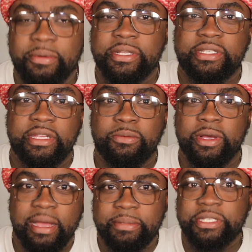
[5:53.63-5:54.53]
I want to see what
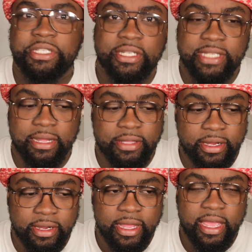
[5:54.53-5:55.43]
competition is out
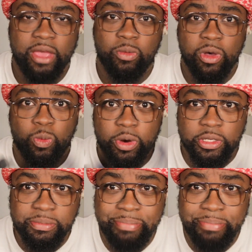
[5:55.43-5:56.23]
there and what works